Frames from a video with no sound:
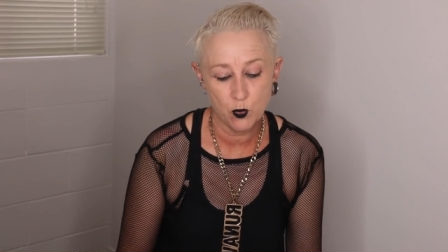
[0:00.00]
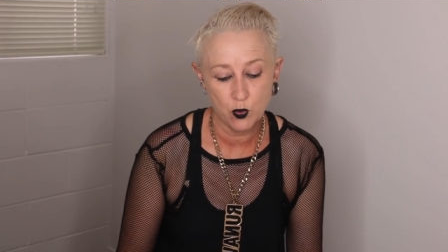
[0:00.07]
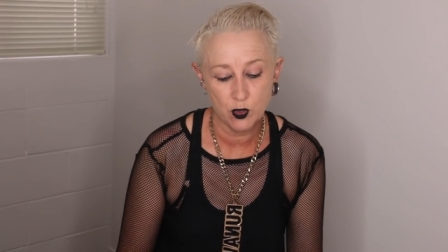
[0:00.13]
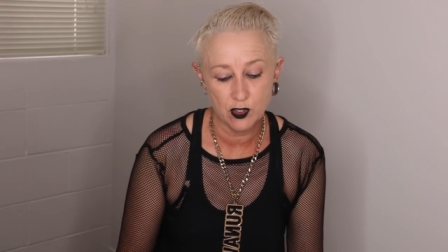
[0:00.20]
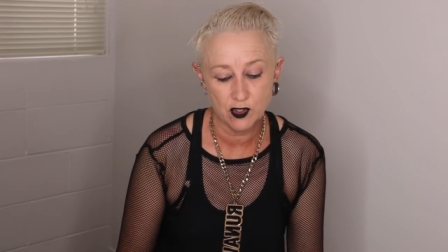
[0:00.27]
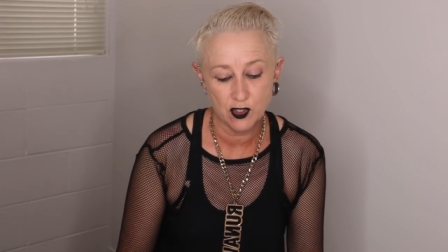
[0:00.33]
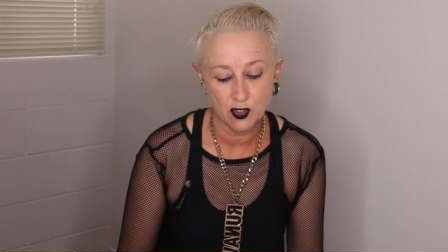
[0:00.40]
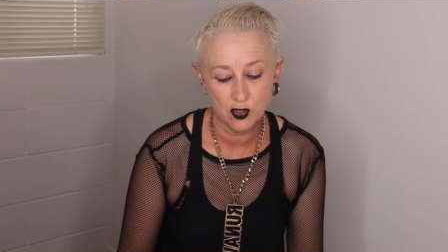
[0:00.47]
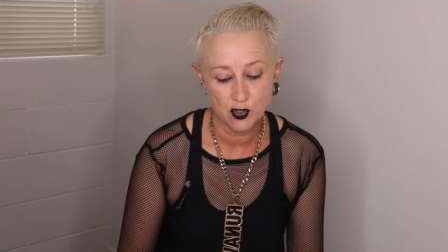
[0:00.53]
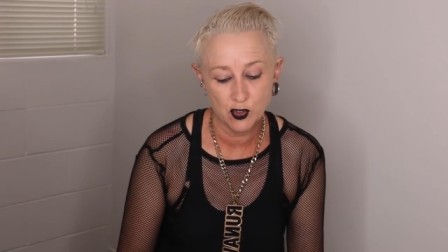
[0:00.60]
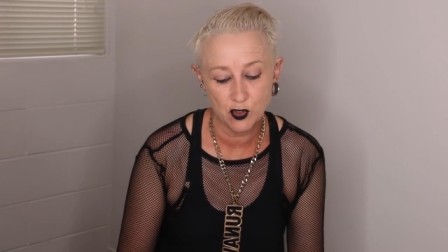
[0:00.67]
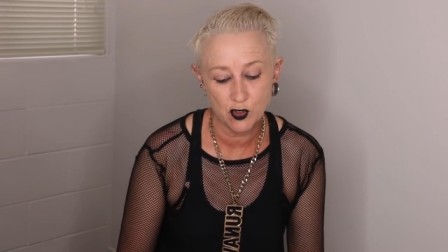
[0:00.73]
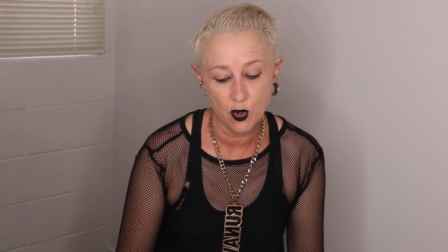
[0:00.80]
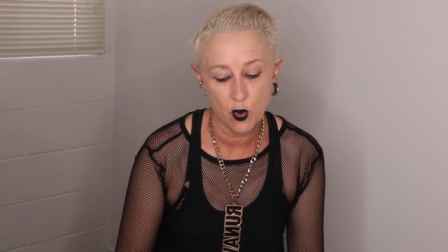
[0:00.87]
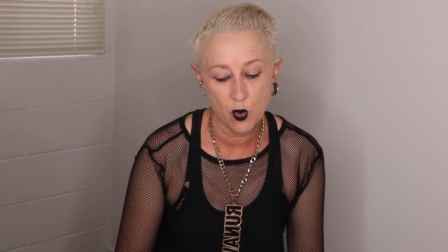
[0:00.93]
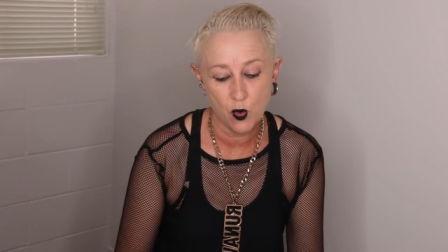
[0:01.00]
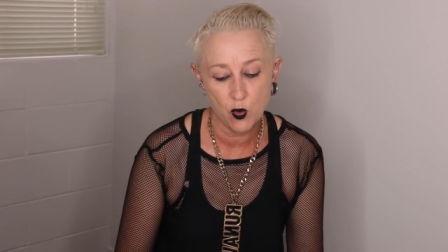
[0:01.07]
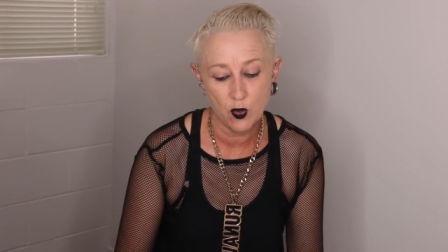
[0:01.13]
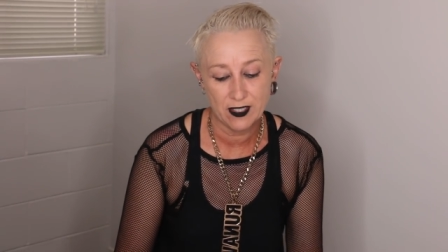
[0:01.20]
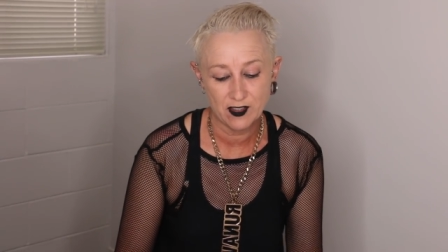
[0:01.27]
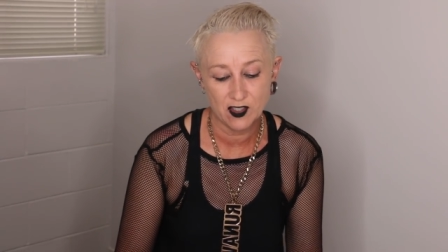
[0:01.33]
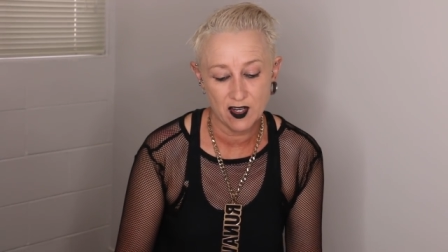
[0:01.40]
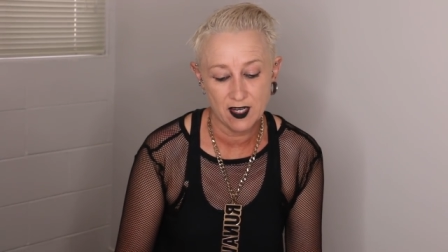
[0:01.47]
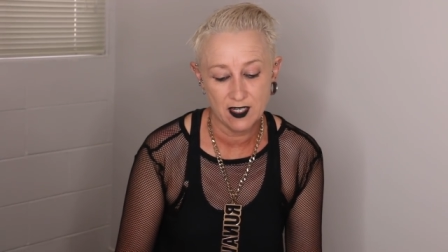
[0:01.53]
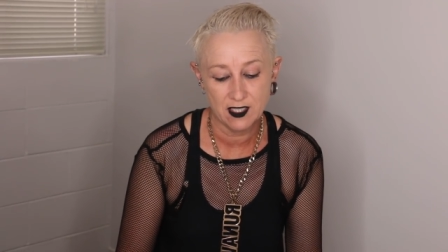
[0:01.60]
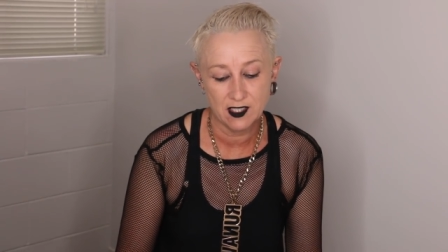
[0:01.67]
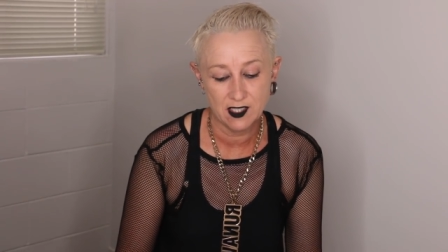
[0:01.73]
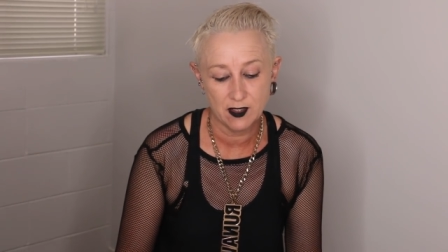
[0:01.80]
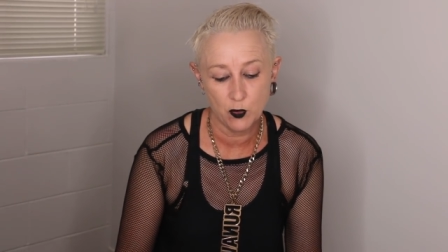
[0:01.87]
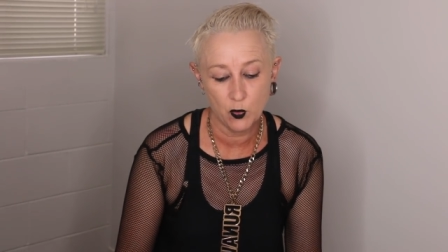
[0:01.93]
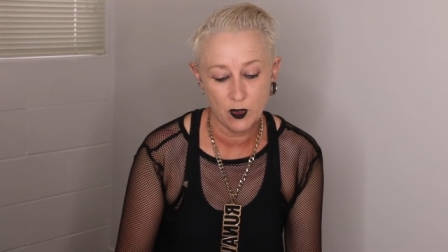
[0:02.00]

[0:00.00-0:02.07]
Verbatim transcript: was so excited